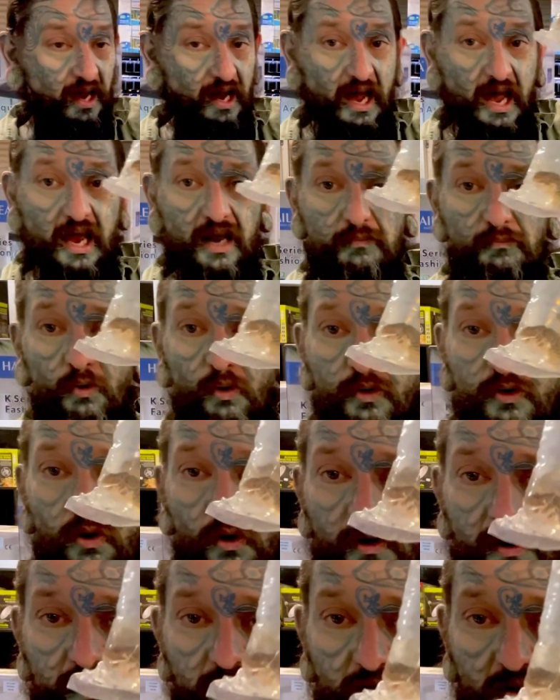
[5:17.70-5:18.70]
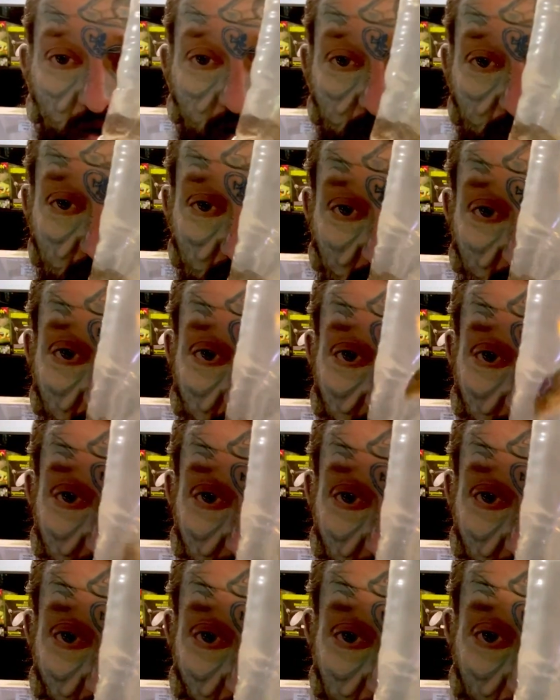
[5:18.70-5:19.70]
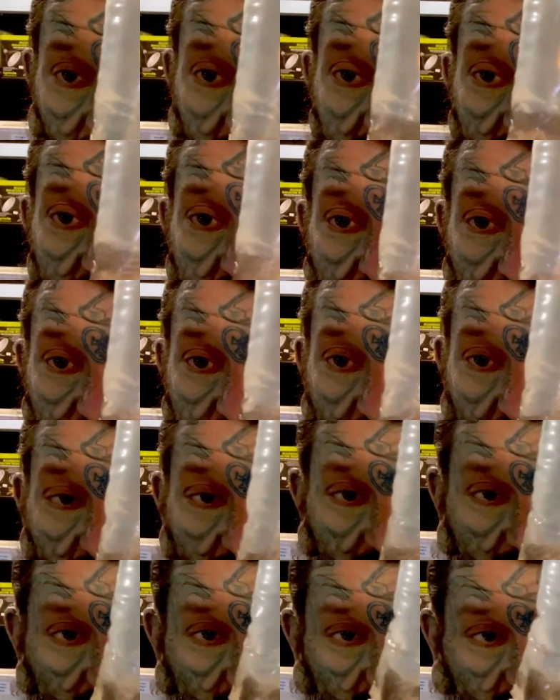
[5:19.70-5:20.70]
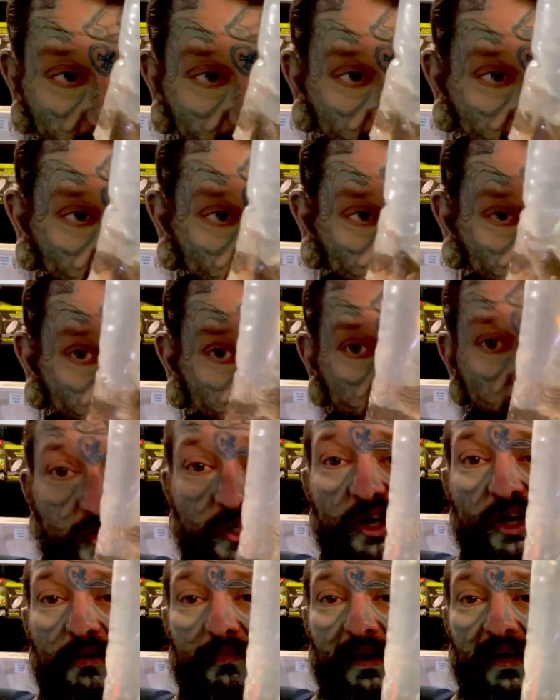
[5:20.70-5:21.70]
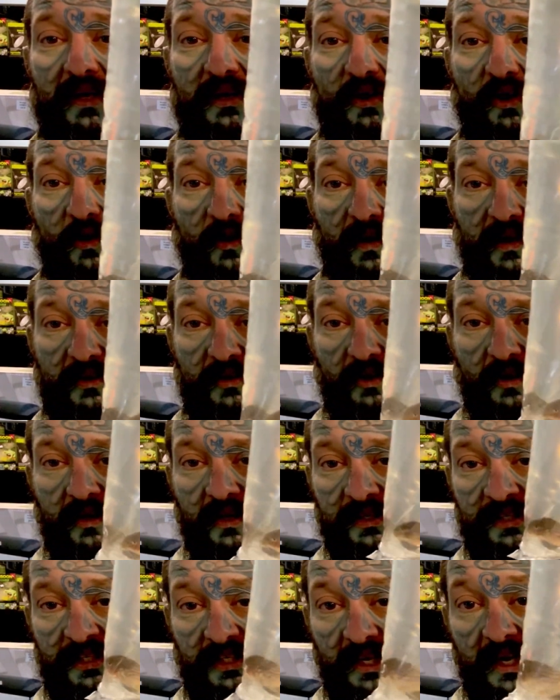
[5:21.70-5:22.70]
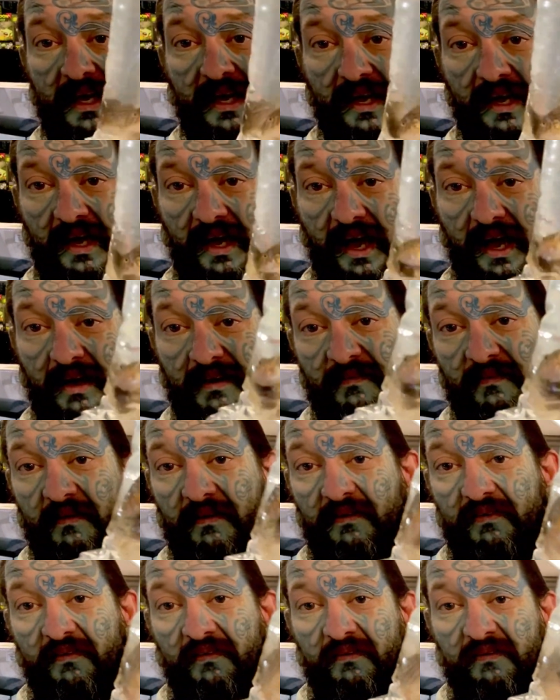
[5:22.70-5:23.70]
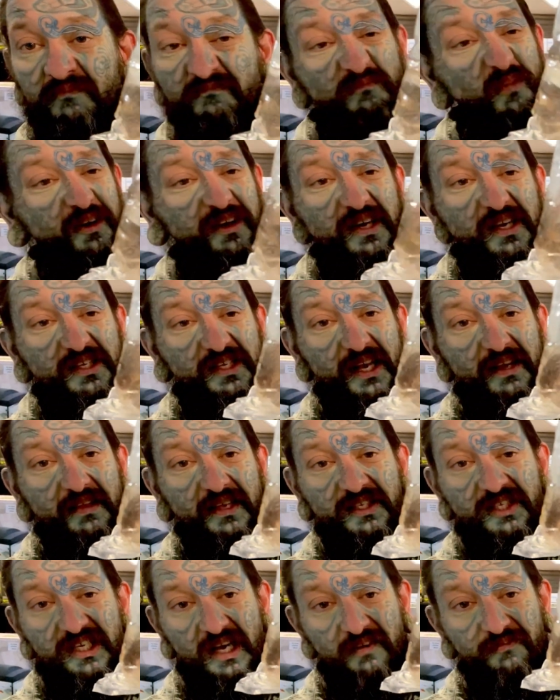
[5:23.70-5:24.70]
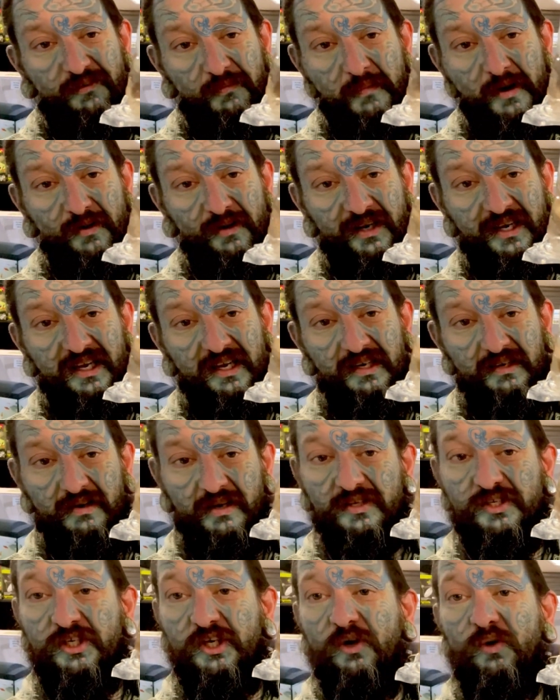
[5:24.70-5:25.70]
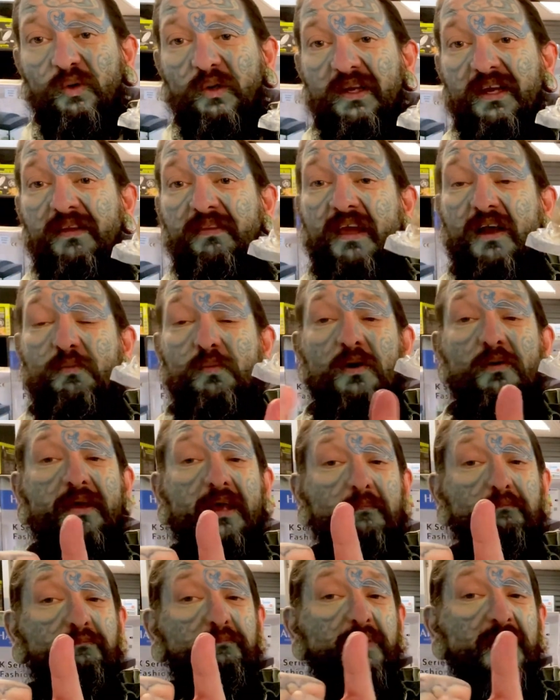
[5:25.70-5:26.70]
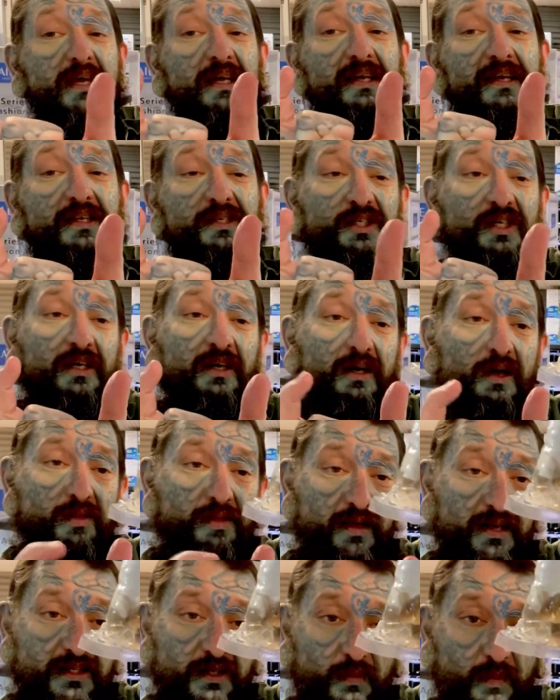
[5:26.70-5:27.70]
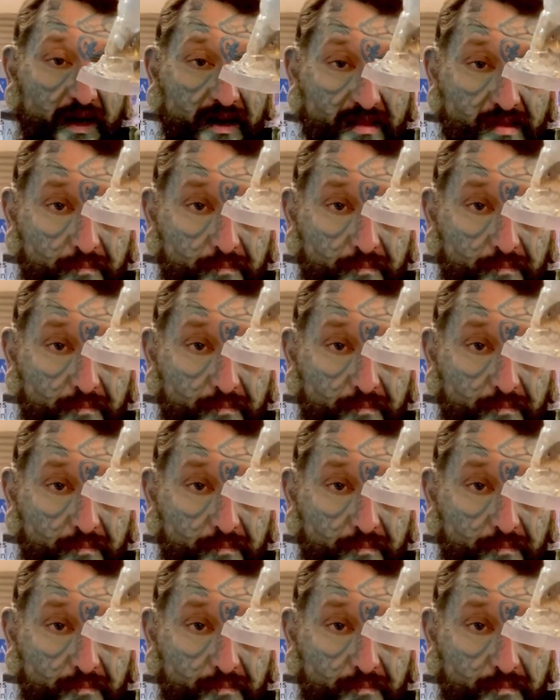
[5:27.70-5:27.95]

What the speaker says: And more corydoras. They're a decent size. They look like stingray corydoras. What can you say? They're South American schooling. They will get big. So these are one of the